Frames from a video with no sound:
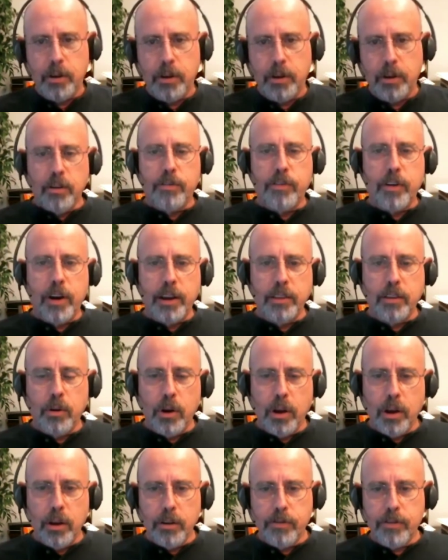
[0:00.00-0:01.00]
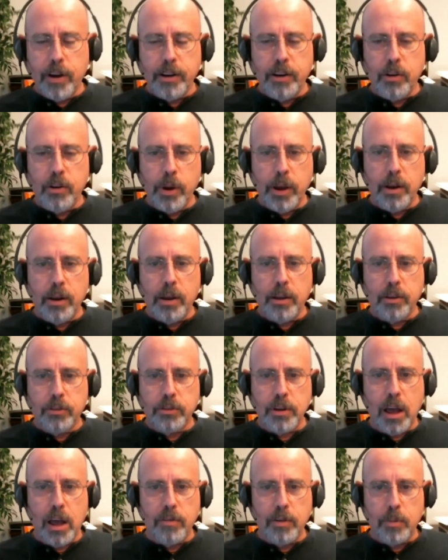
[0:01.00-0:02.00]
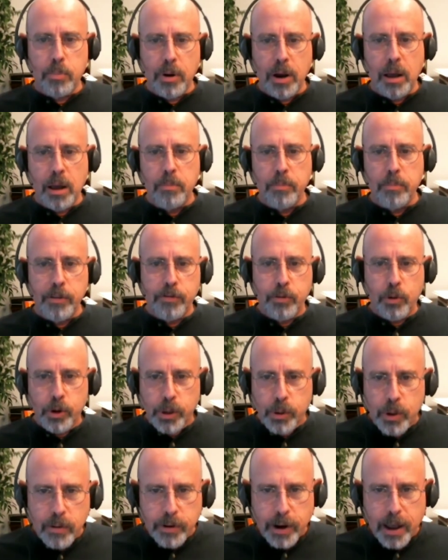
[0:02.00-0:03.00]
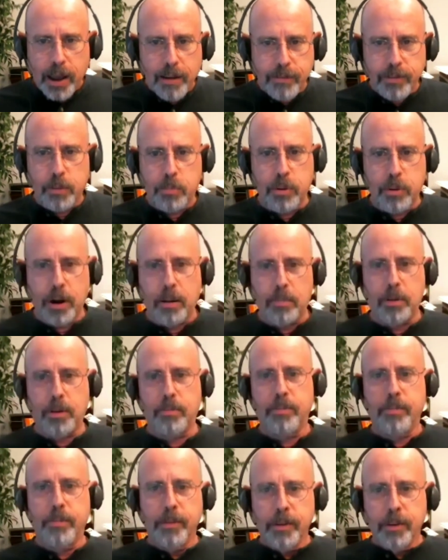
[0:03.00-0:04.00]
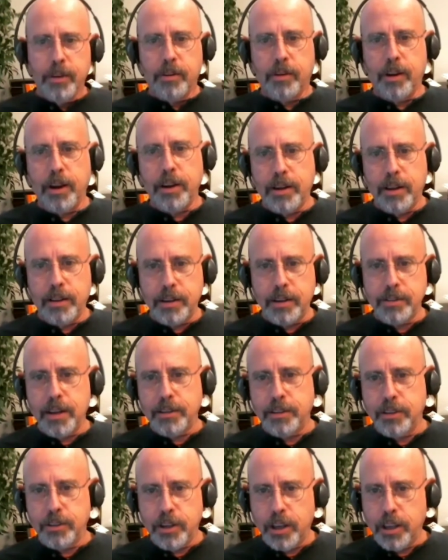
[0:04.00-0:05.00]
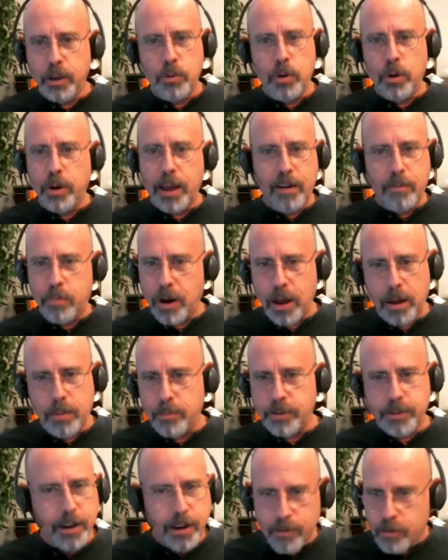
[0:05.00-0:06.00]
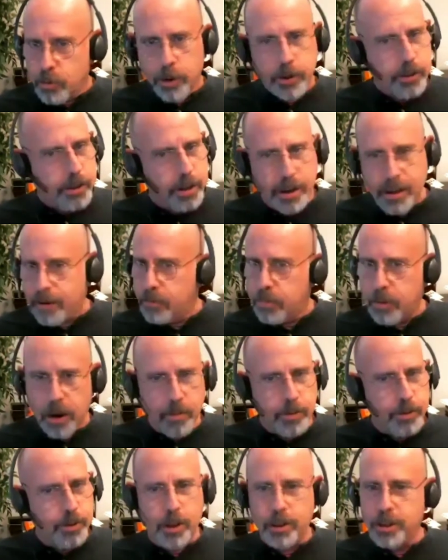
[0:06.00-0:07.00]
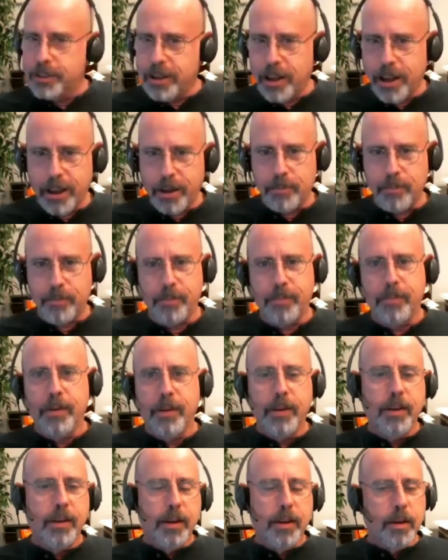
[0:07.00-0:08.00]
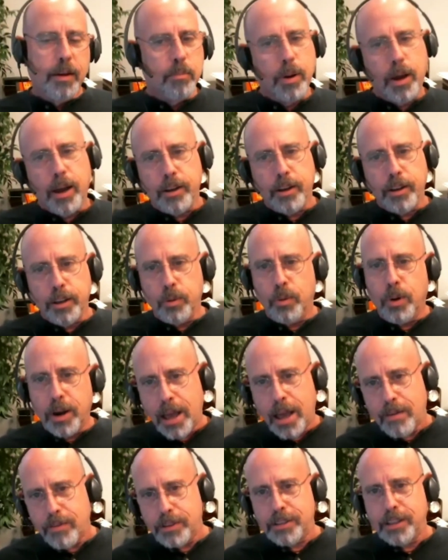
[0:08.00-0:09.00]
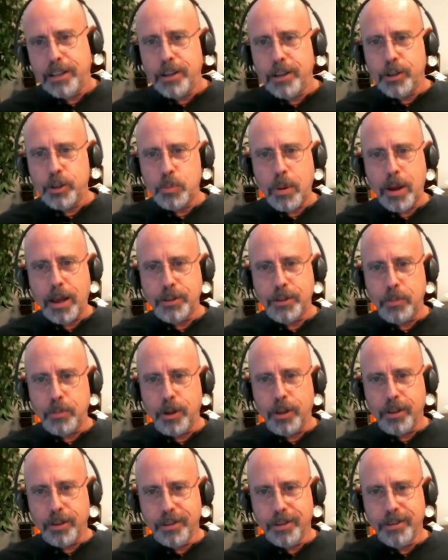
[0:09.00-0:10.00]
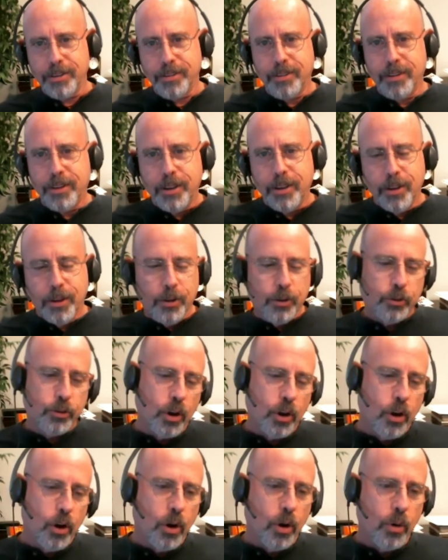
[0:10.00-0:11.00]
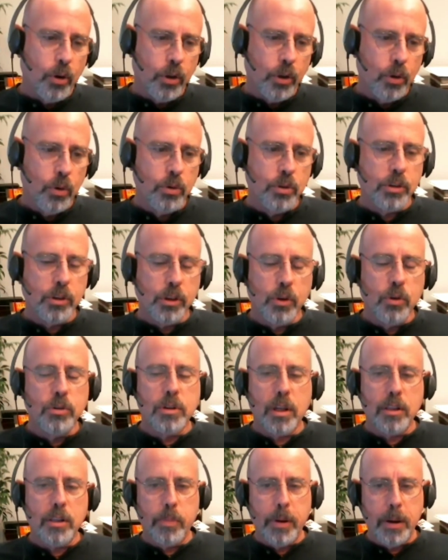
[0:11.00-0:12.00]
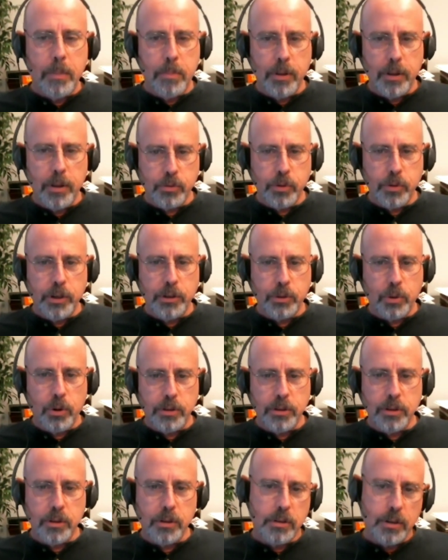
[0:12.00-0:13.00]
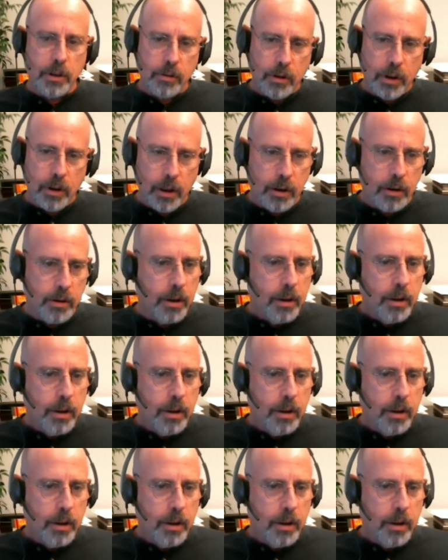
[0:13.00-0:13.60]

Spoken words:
find a way to solve a problem before you ever have the problem, right? Now, that's not to say you won't have problems. Everybody's going to have problems all the time, but you want to have as little as possible. So use other people as resources, and